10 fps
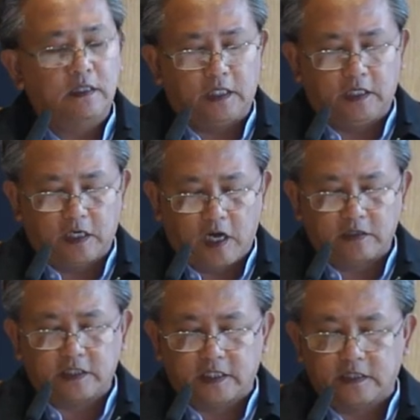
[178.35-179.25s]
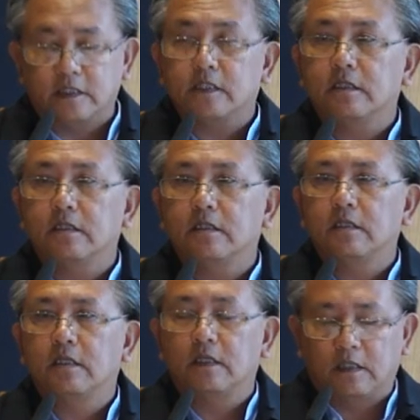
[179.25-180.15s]
in the continent.
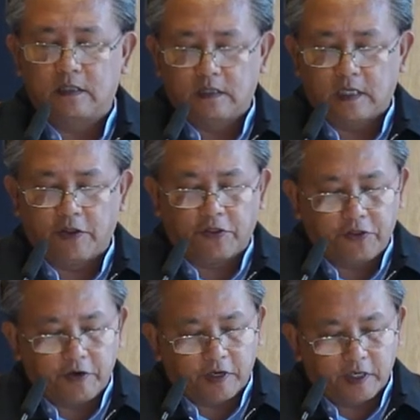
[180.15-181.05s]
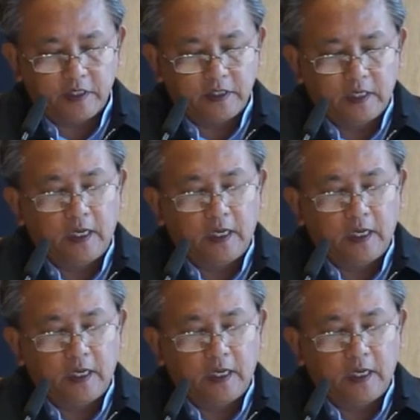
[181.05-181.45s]
And third,